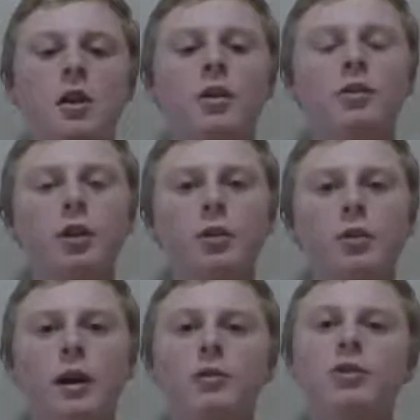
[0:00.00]

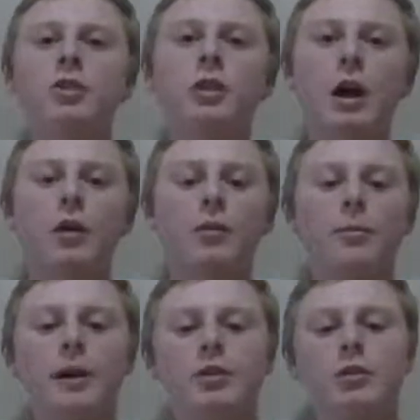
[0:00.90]
So, I will start
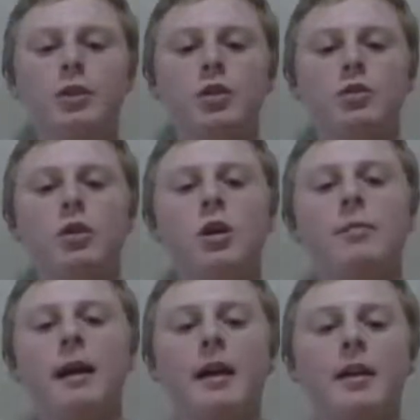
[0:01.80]
out by showing you
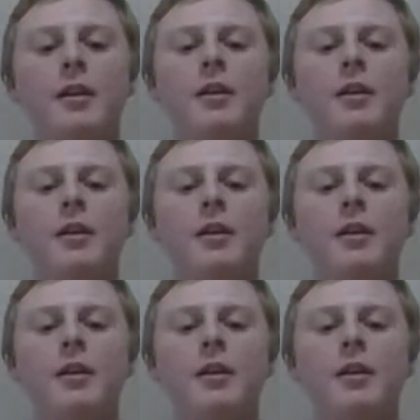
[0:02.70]
my